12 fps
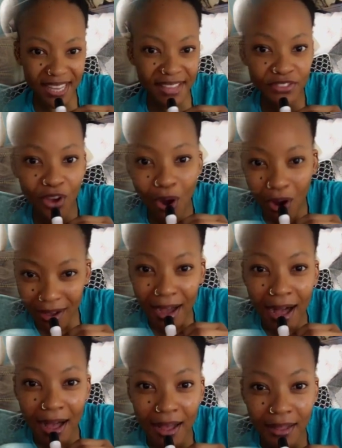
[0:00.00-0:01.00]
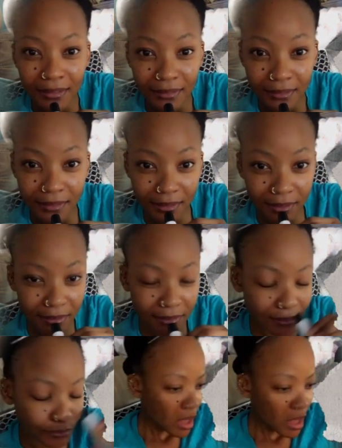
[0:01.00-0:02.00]
in the
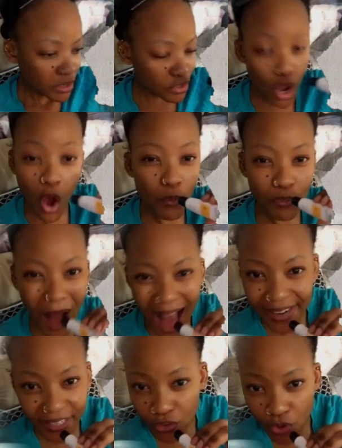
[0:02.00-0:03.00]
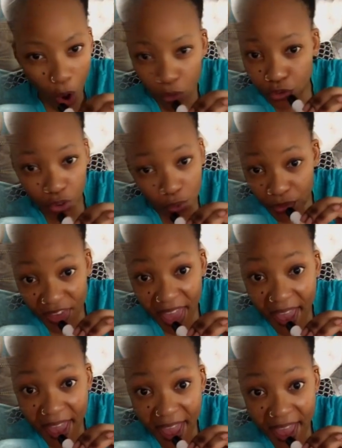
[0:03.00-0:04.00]
occult, nobody knows you
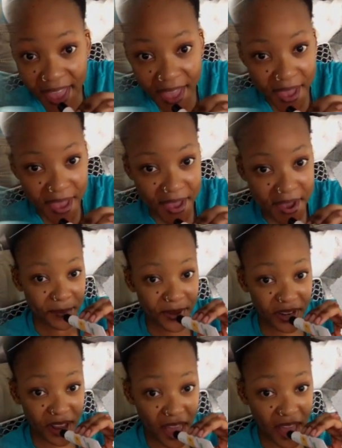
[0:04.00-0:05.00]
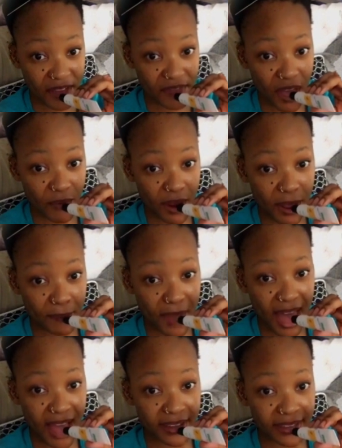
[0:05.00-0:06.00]
there, but
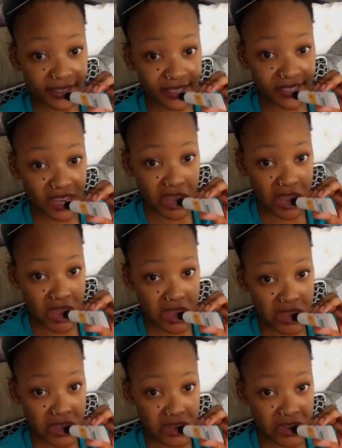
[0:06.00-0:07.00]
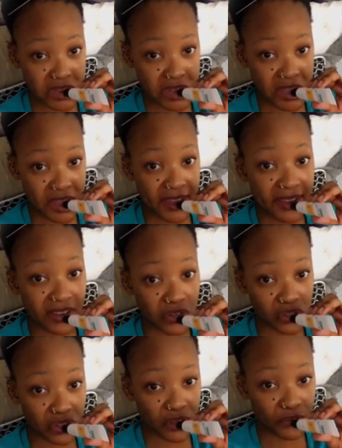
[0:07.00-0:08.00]
everybody
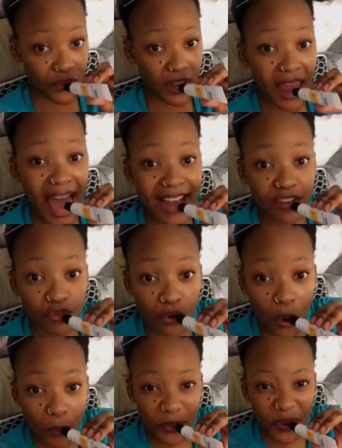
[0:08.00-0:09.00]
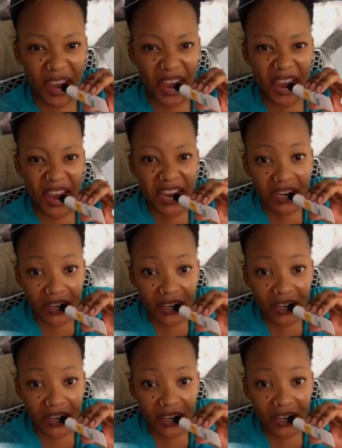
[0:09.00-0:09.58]
sees the philanthropy.